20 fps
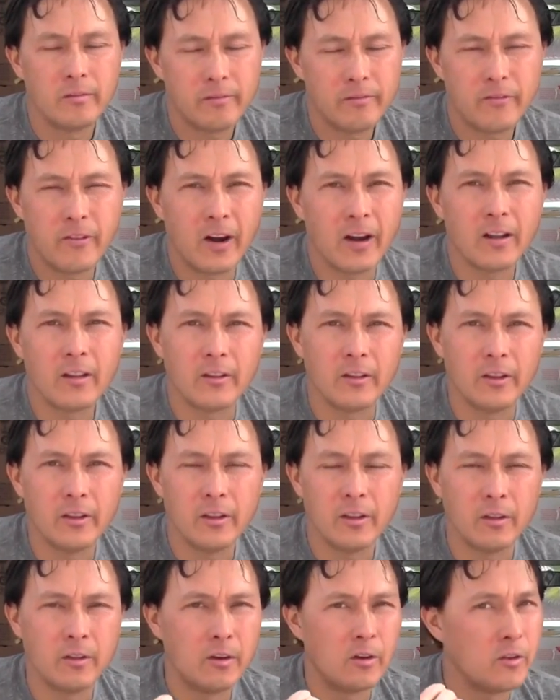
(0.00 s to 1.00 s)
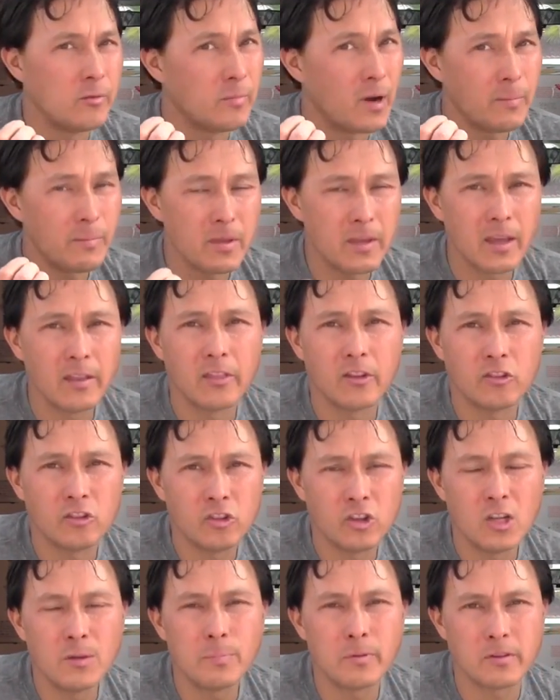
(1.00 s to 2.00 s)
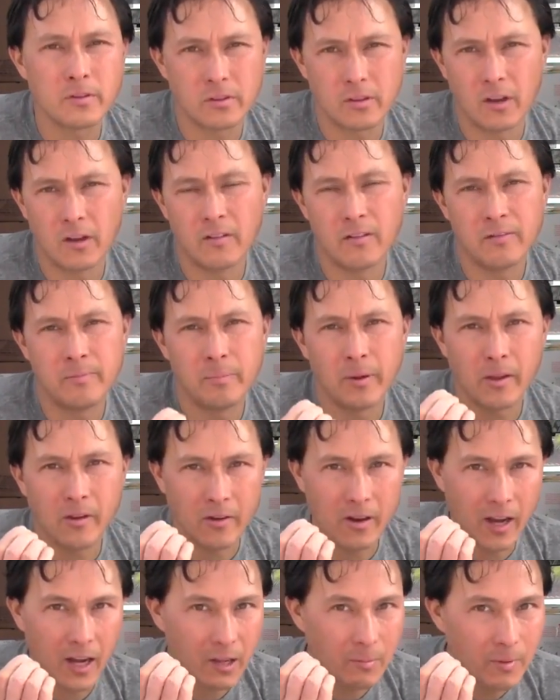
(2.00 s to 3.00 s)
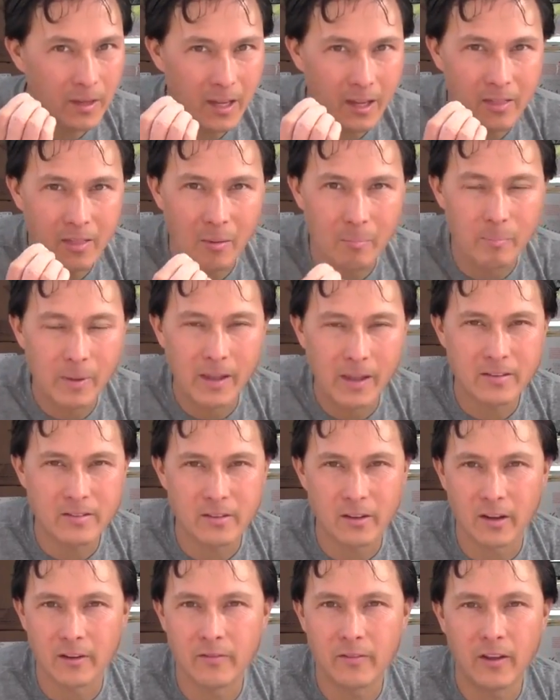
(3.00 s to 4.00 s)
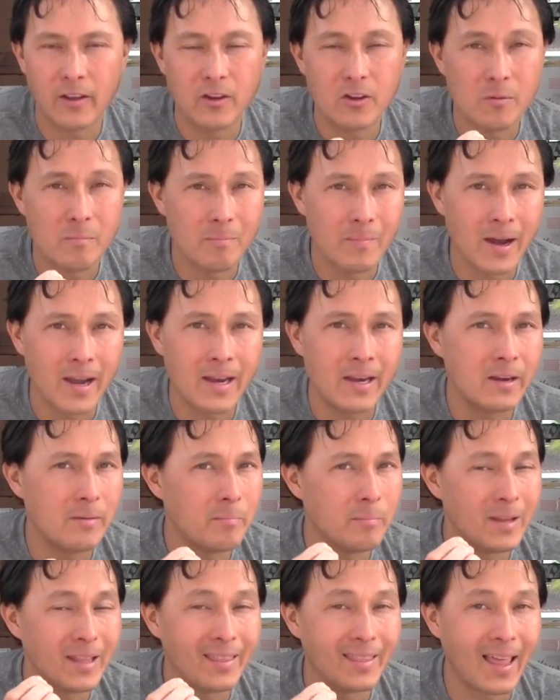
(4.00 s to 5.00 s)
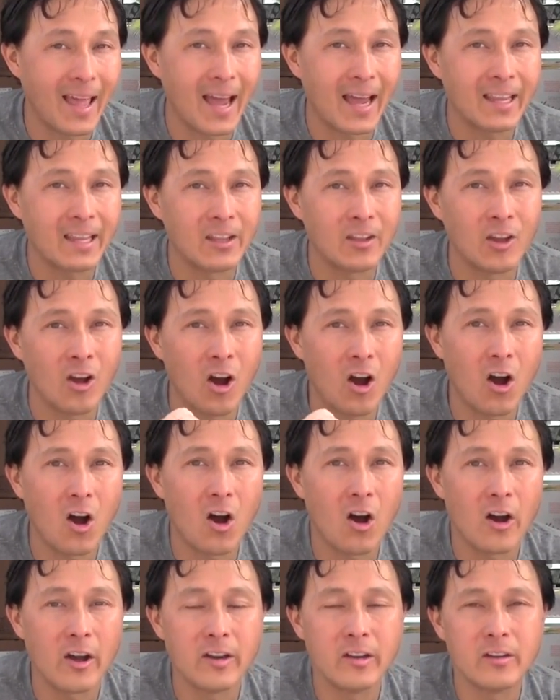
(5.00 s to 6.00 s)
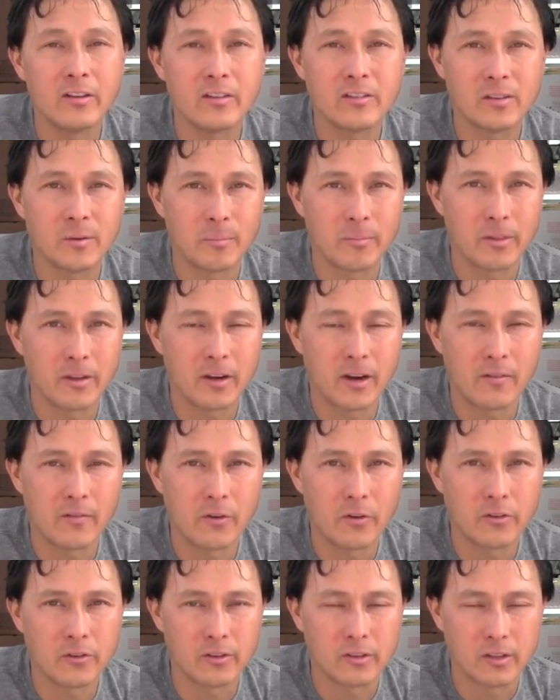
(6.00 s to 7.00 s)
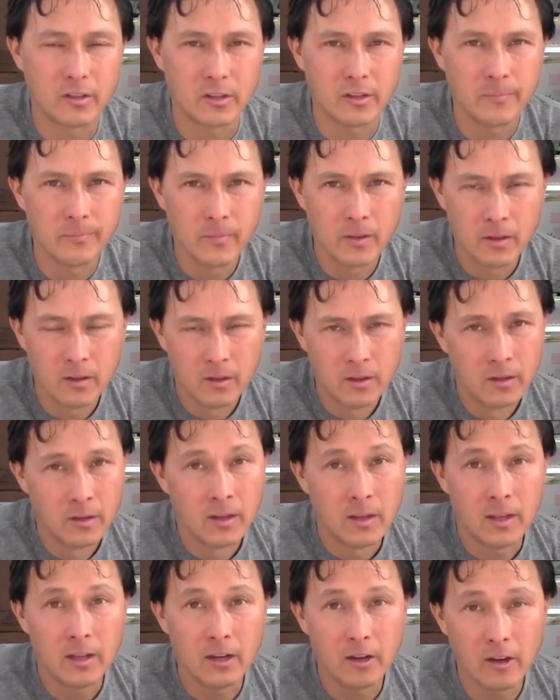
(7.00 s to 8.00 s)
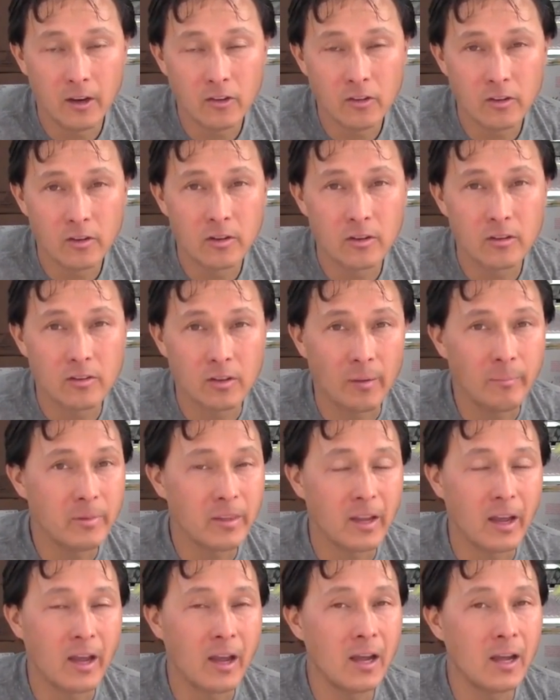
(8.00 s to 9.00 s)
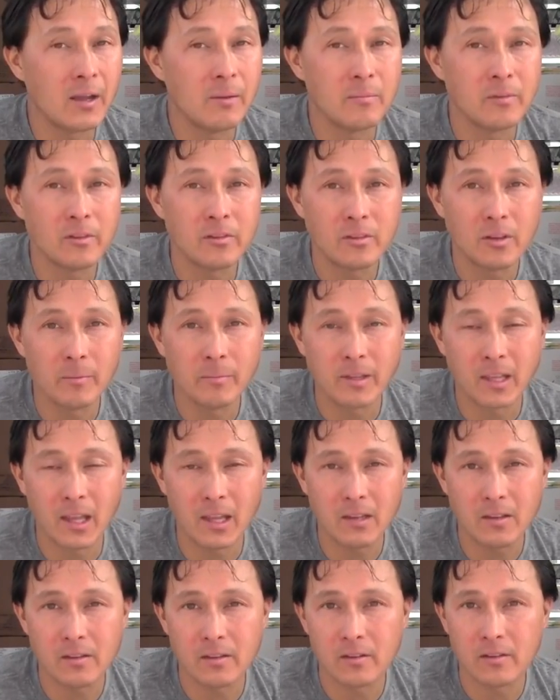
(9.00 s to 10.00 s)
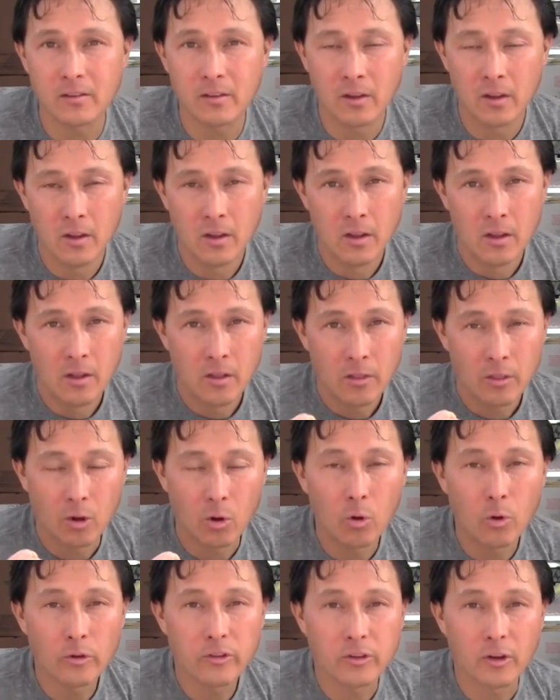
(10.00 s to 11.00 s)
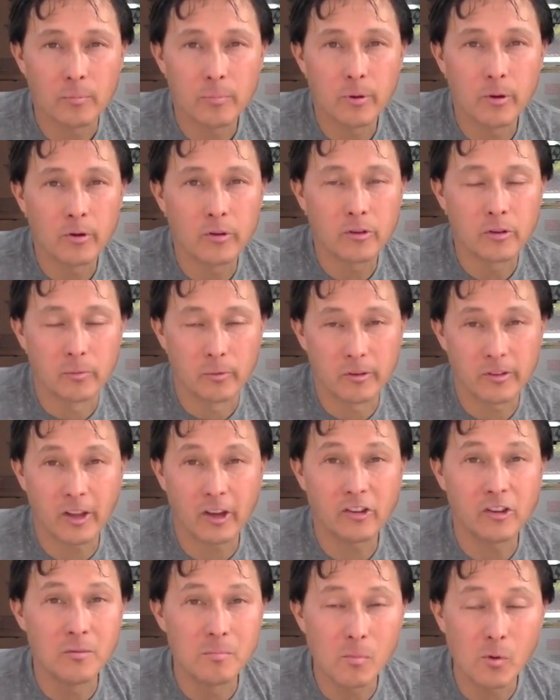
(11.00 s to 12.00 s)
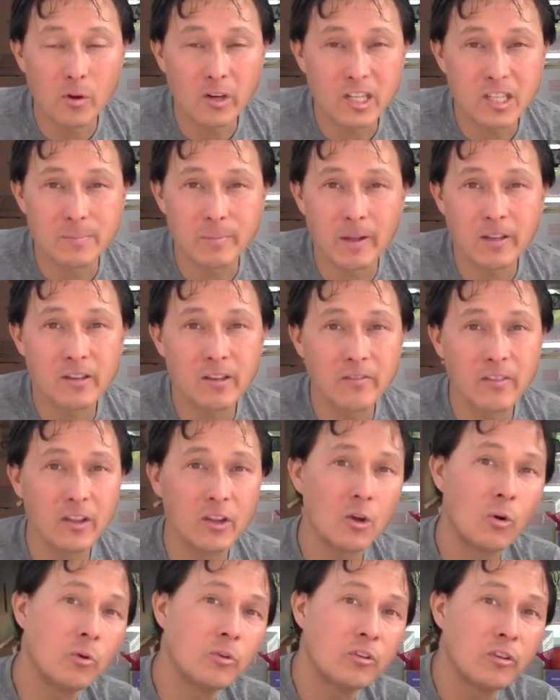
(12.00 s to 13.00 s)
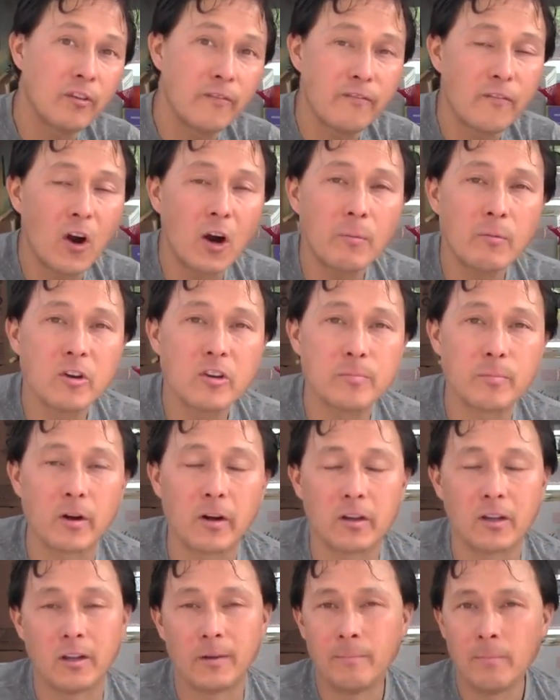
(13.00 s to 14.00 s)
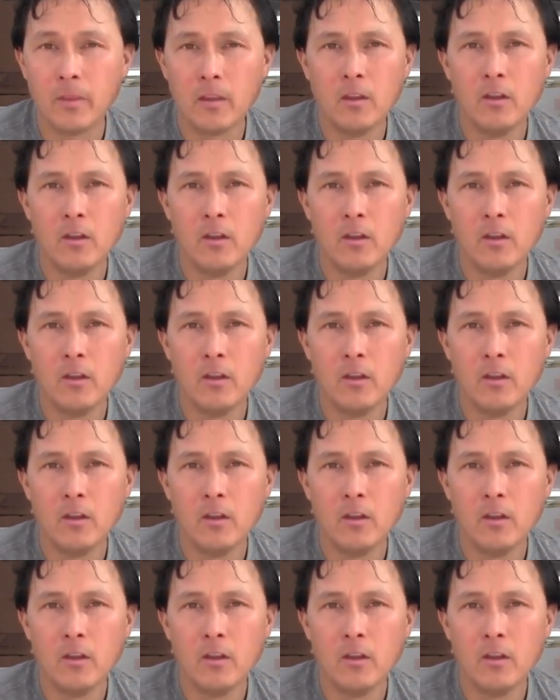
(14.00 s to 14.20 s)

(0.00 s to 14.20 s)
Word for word: frankly, you know, you might be getting the cheapest stuff, but you're not going to be getting the best stuff, and you might be lacking on some of the diversity. In addition, sometimes, in some cases, the wholesale produce terminal is actually more expensive than going to the farmer's market.